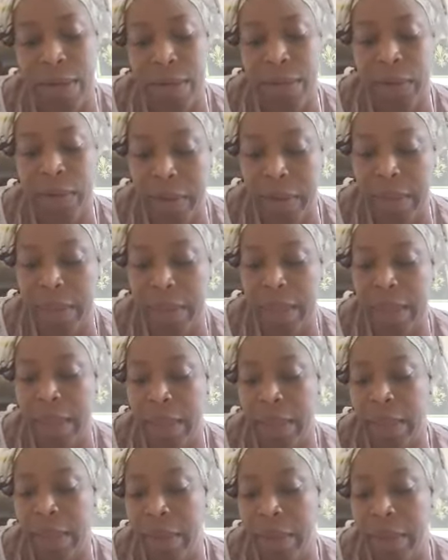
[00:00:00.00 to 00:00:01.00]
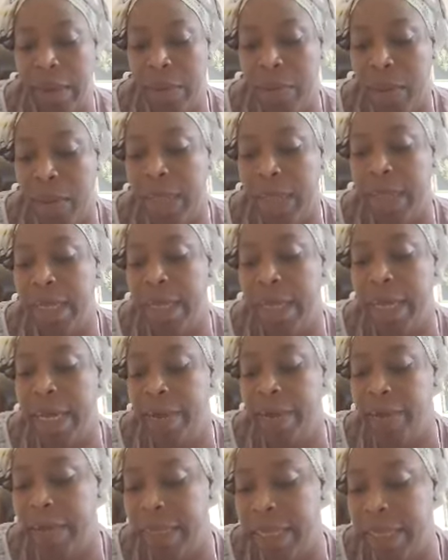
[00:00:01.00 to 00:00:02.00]
nothing, but in
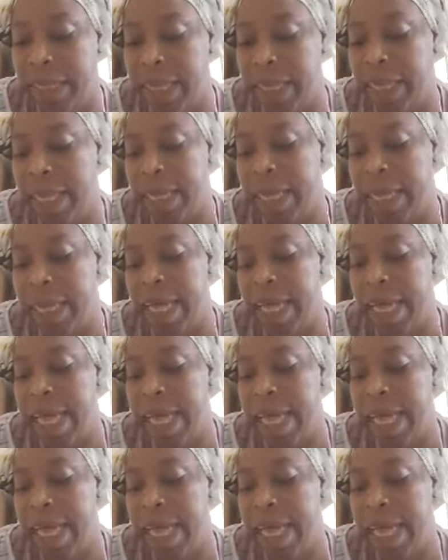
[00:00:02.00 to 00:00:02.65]
everything,